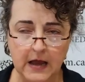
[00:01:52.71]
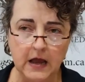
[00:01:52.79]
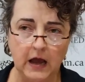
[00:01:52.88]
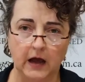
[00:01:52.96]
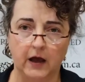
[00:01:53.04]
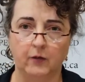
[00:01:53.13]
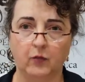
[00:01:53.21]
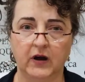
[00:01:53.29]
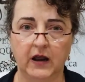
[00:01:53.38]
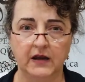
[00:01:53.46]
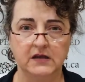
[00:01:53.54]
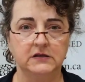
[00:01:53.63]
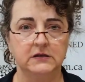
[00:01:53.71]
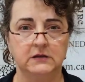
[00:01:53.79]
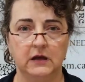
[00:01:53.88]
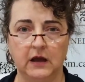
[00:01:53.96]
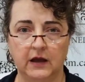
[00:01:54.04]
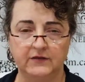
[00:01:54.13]
Uh, what I
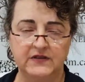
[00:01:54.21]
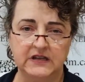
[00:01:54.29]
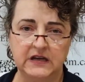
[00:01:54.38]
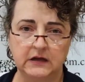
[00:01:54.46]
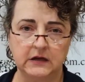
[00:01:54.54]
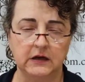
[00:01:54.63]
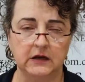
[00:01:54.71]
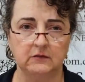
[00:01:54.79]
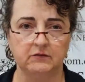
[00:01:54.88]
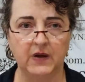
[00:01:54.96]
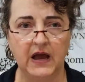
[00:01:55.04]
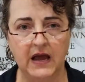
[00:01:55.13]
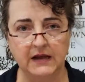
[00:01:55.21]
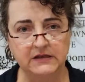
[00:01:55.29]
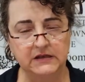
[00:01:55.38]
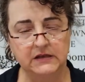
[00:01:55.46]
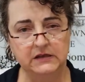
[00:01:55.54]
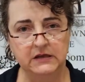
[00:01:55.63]
have seen in past
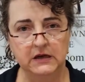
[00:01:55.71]
is